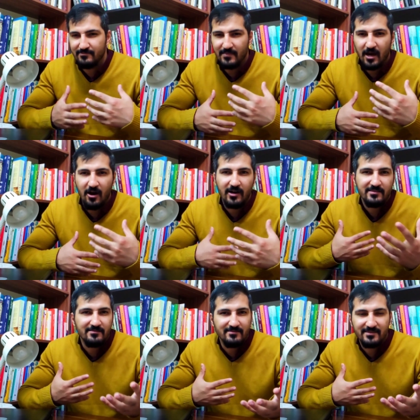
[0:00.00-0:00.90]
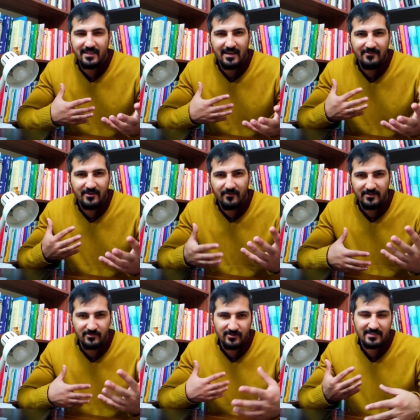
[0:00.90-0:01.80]
heightens the level of
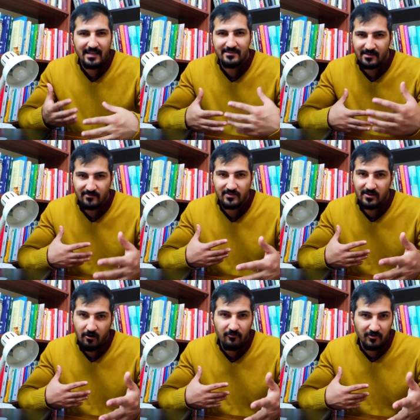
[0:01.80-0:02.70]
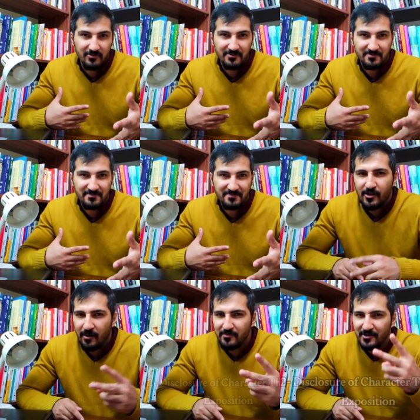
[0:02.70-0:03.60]
understanding of the novel.
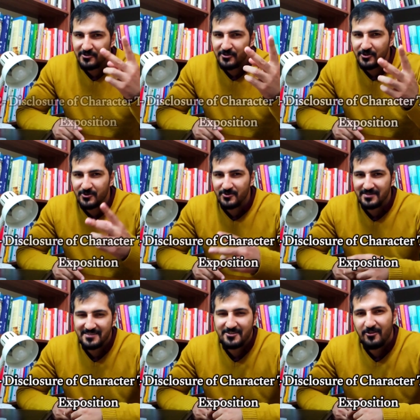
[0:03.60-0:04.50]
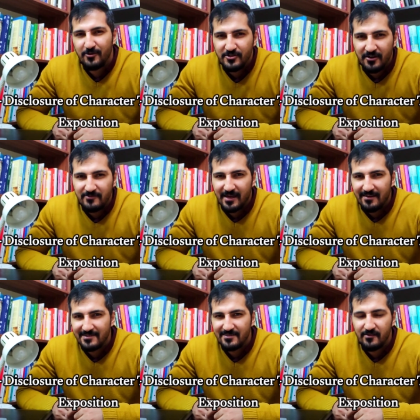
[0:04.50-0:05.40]
Number 2, disclosure of
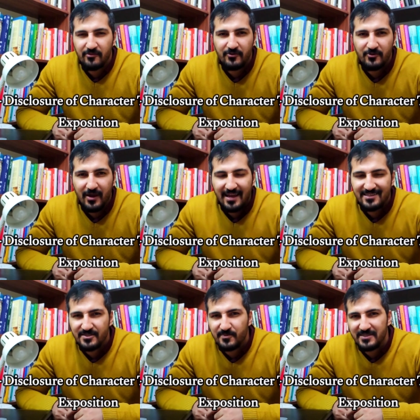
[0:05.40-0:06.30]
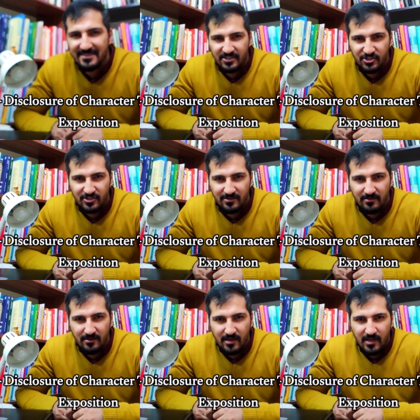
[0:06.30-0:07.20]
character through exposition,